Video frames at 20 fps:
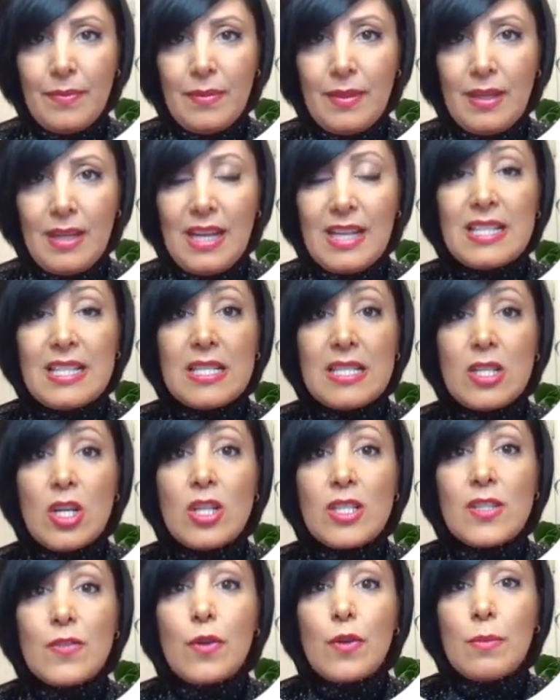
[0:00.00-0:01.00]
It
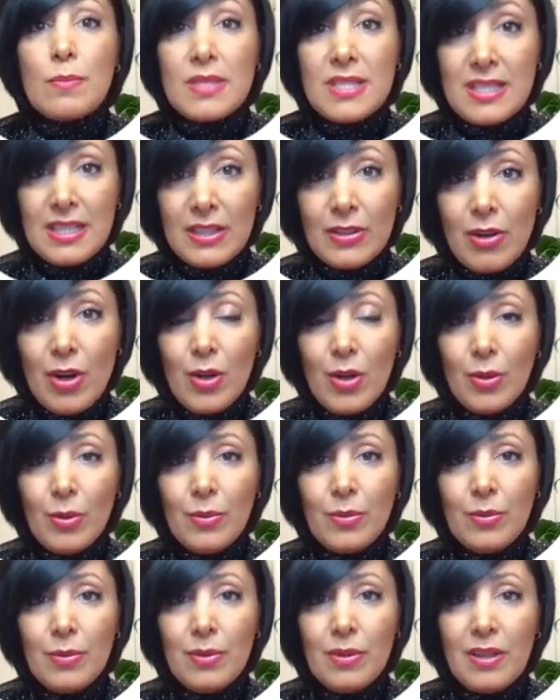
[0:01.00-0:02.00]
starts from 0
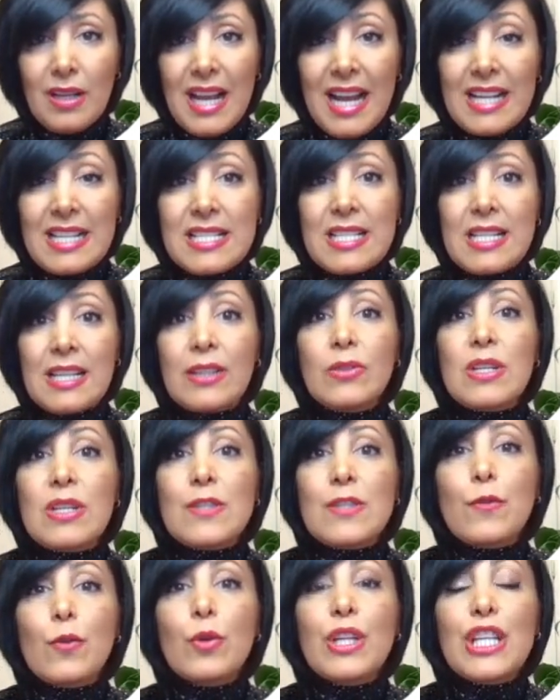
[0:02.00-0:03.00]
and is
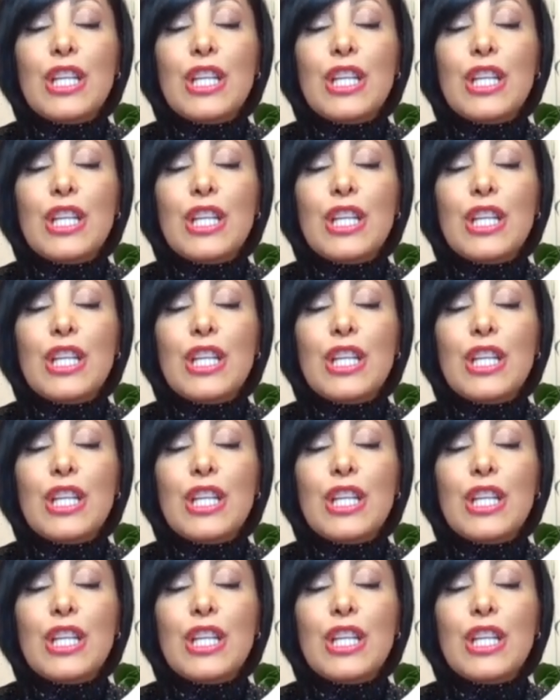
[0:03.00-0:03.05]
increased for